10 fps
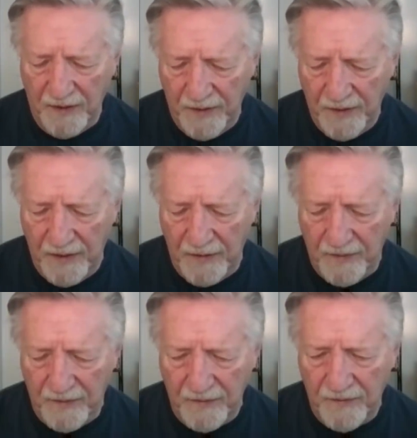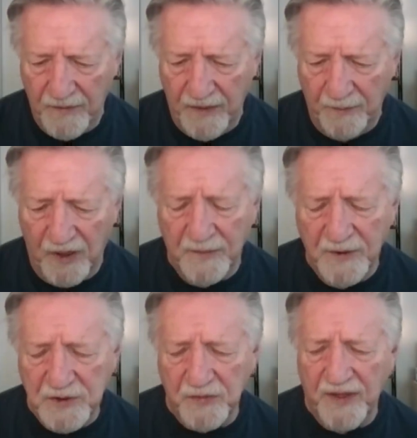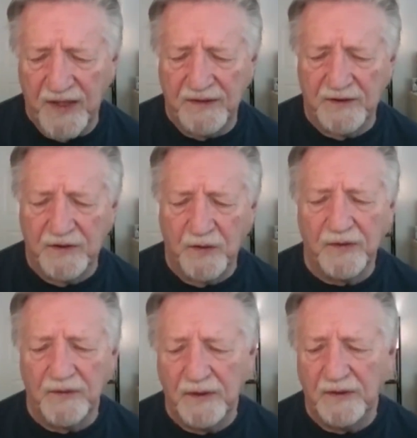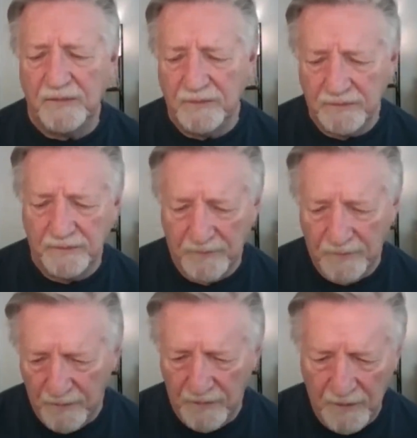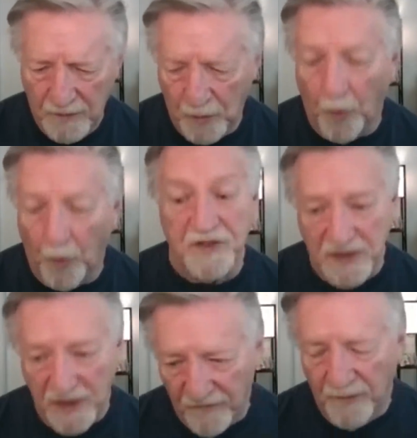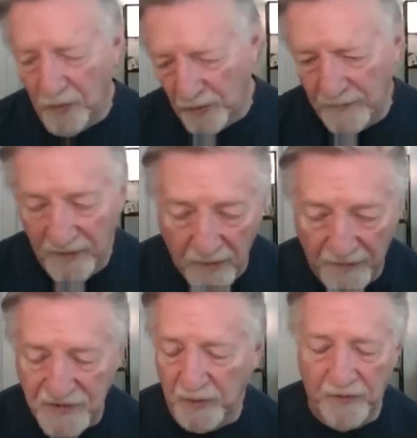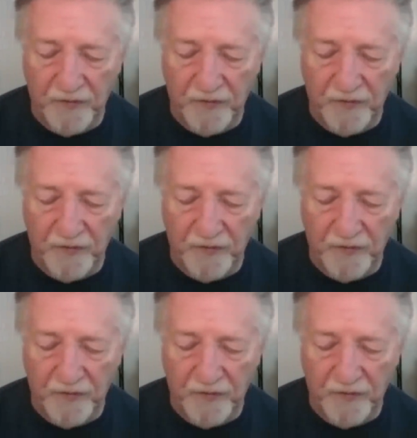they promise you that during the course of the program, with the months or either there or whatever,